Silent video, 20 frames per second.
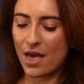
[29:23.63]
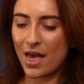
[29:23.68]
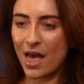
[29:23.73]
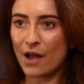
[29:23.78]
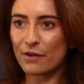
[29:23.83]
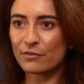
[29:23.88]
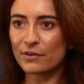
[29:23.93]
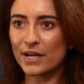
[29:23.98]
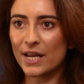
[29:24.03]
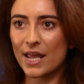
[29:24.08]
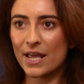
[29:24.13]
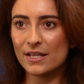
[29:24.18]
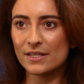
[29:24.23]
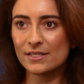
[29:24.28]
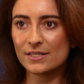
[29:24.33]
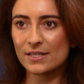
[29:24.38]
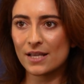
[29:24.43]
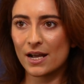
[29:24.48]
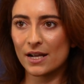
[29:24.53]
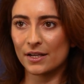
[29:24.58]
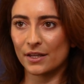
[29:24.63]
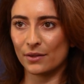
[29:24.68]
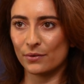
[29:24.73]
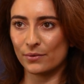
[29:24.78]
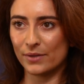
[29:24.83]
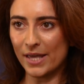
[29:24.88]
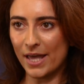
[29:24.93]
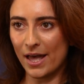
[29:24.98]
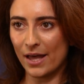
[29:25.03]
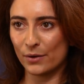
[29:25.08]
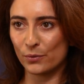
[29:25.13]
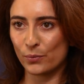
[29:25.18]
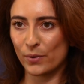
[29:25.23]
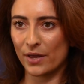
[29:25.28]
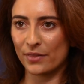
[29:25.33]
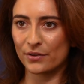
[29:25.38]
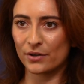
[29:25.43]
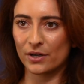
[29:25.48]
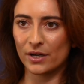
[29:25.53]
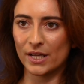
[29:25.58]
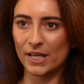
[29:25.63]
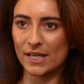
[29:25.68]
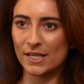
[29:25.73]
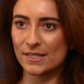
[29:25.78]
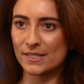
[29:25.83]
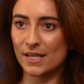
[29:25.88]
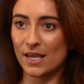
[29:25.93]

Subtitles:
Every insight you get, whether it's